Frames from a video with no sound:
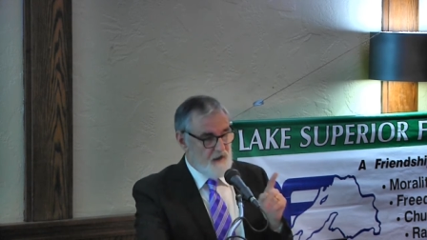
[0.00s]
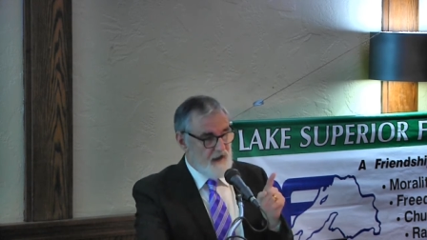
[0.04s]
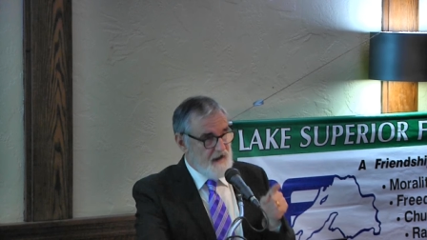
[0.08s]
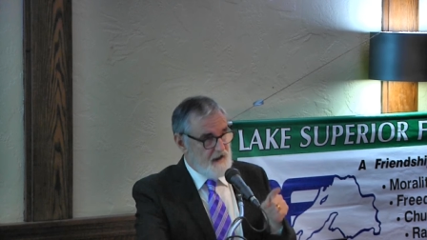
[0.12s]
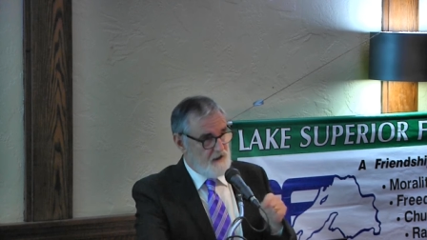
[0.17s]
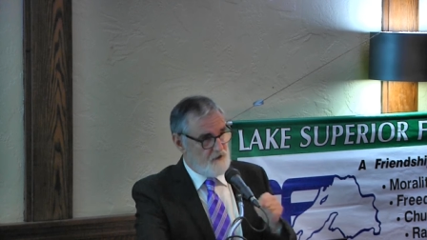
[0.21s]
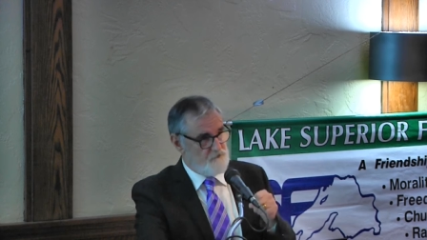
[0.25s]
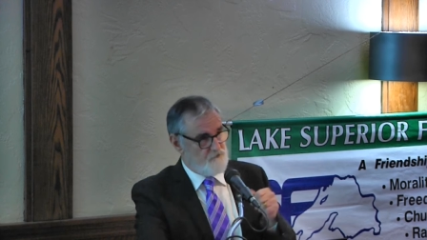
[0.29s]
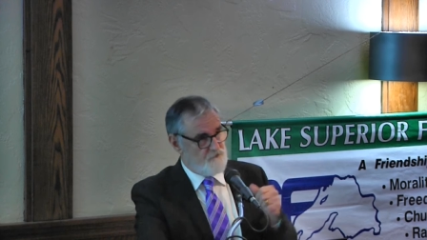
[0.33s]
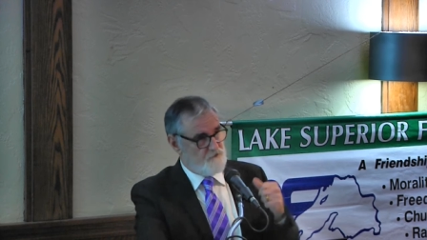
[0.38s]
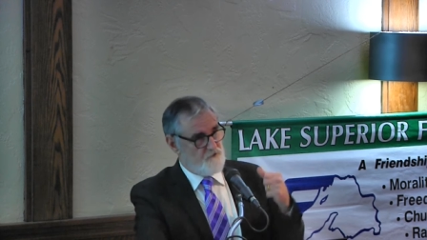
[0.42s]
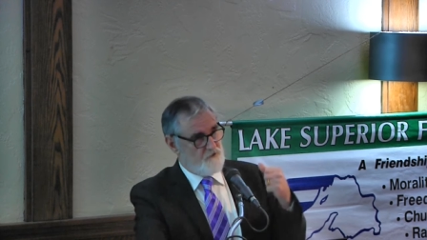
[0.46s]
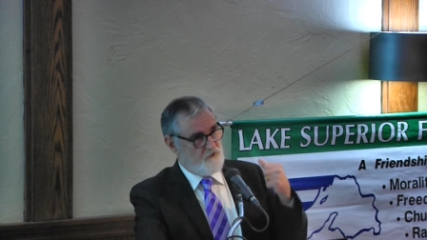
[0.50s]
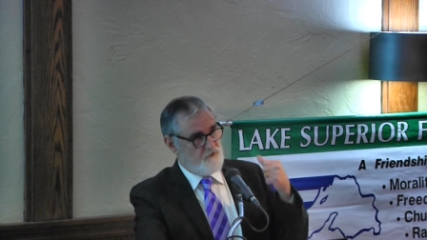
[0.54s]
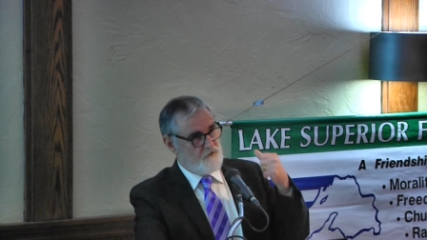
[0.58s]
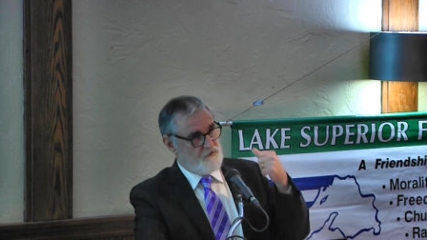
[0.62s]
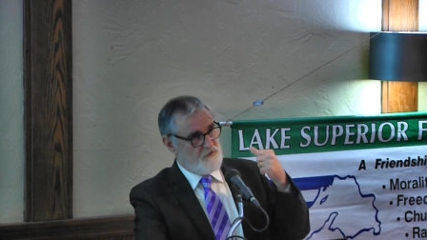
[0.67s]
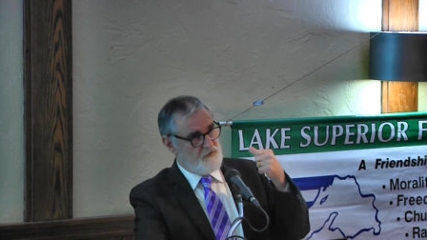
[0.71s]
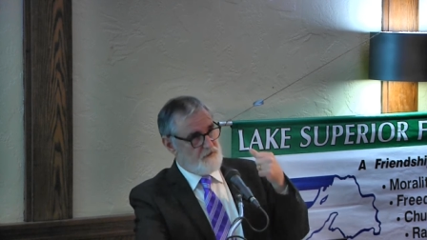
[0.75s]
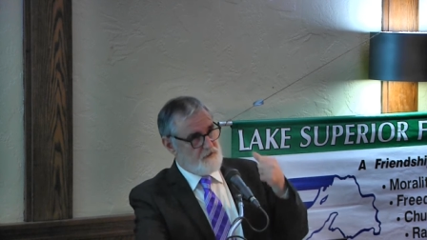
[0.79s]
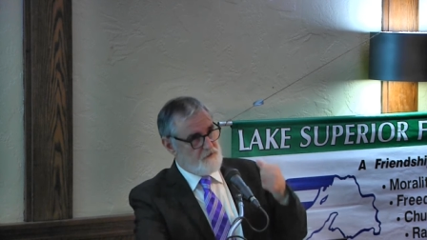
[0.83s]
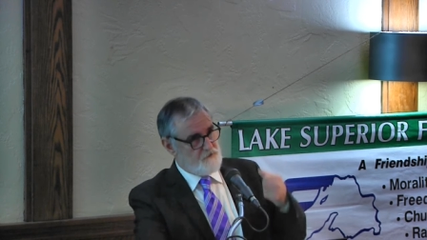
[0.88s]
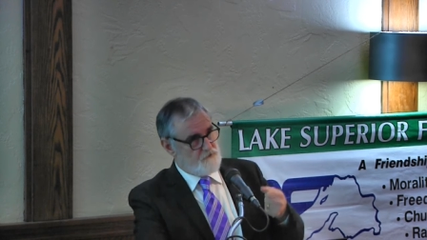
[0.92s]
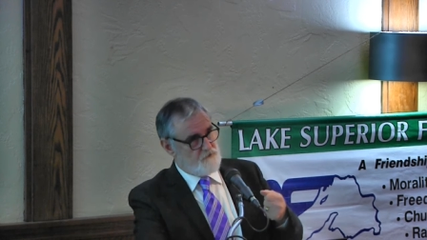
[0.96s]
past
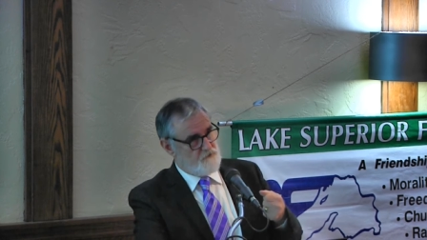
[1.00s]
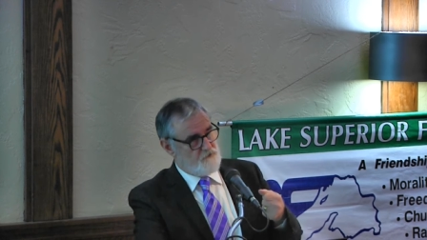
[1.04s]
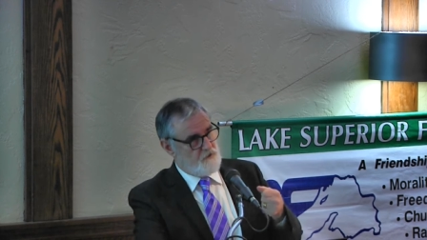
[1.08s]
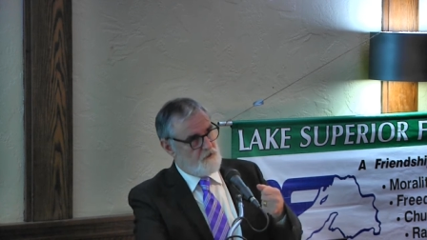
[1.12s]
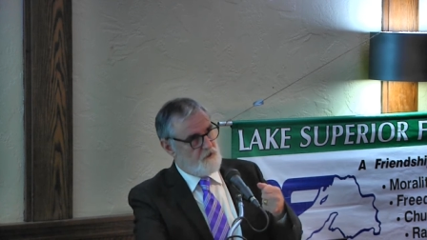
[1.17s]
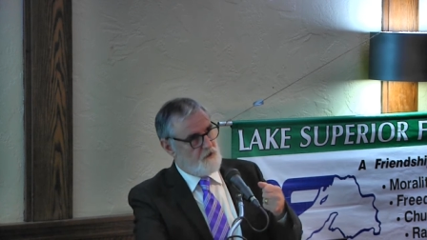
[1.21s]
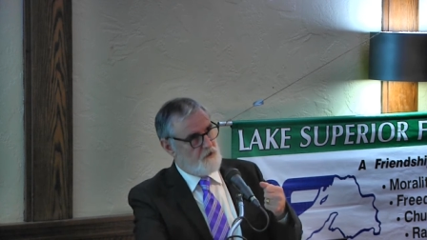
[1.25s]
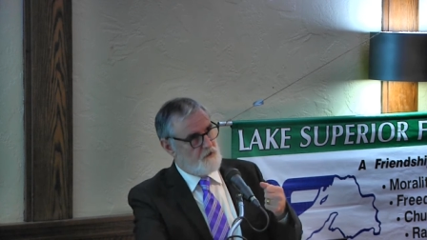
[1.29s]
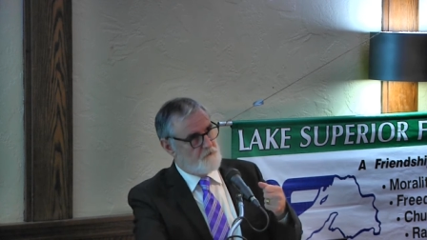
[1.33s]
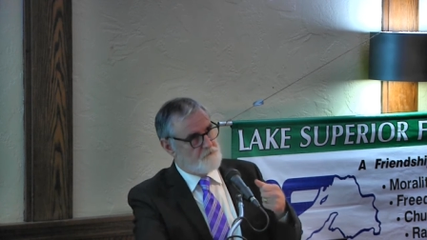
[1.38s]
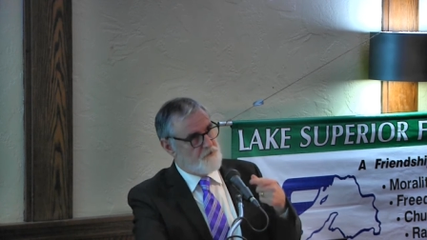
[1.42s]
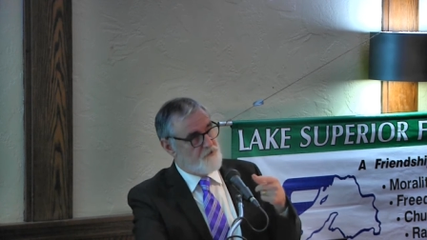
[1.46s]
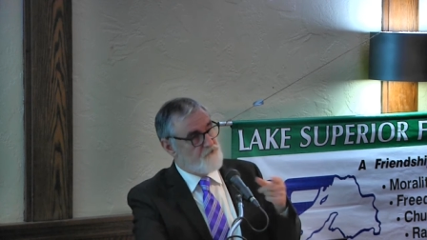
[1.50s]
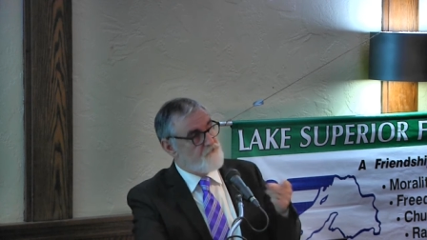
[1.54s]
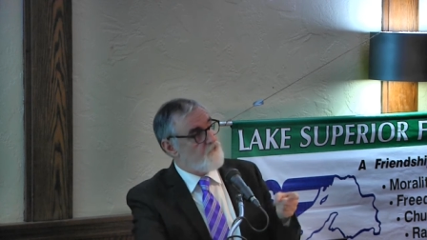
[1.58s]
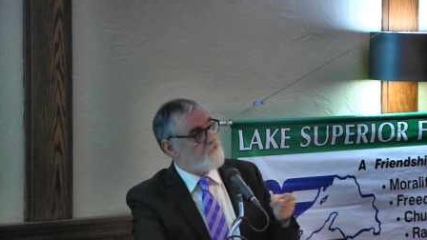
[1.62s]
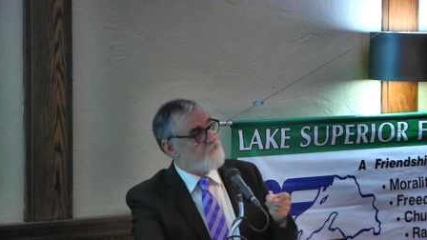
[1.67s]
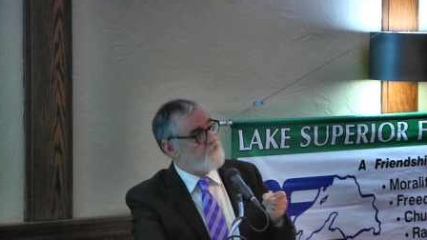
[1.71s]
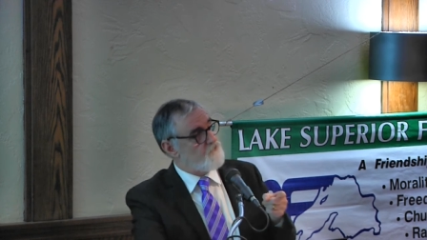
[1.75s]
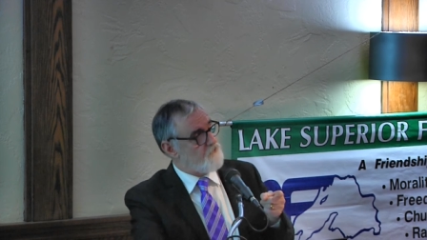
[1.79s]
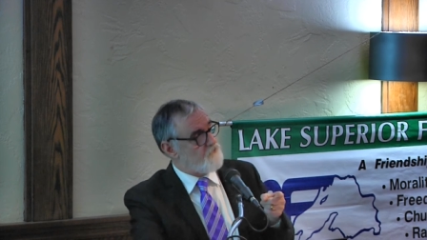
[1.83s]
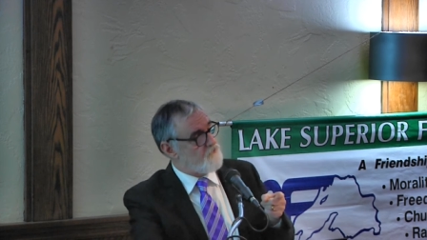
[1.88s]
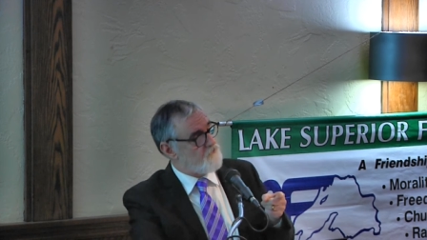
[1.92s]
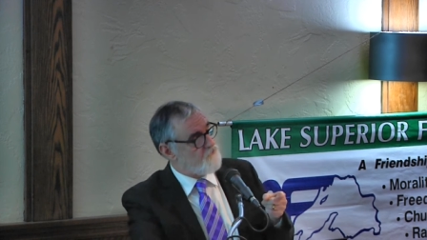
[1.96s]
in, uh,
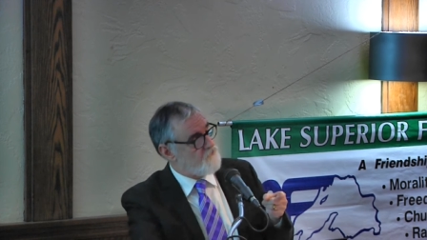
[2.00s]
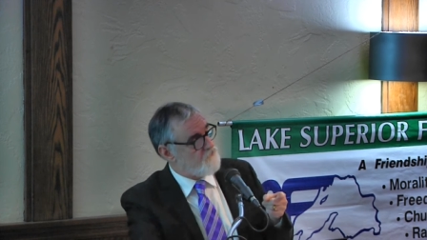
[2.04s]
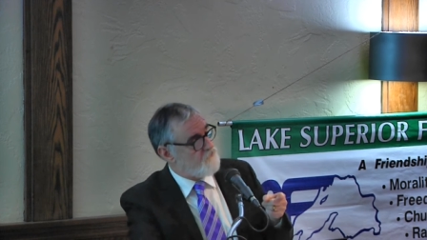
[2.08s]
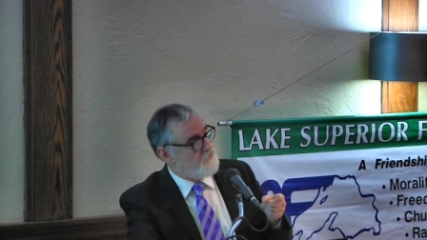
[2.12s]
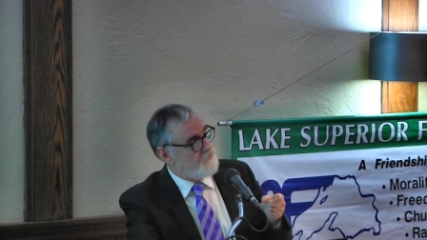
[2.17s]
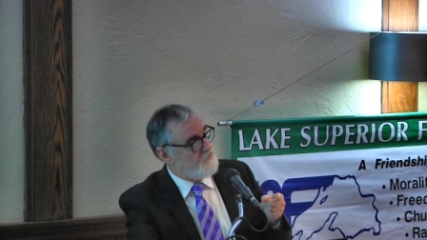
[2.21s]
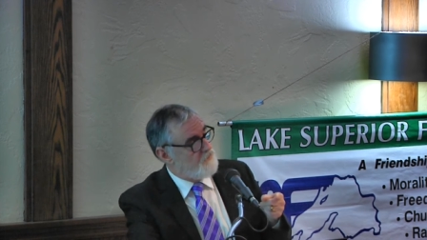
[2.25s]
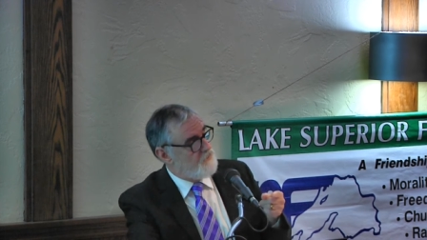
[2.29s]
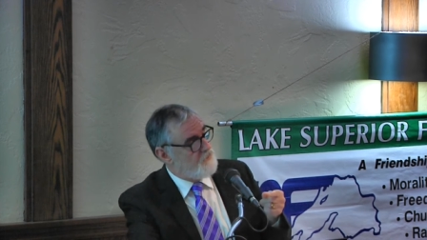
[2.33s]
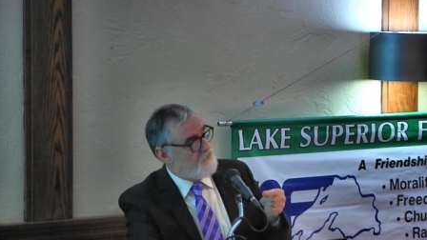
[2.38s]
positions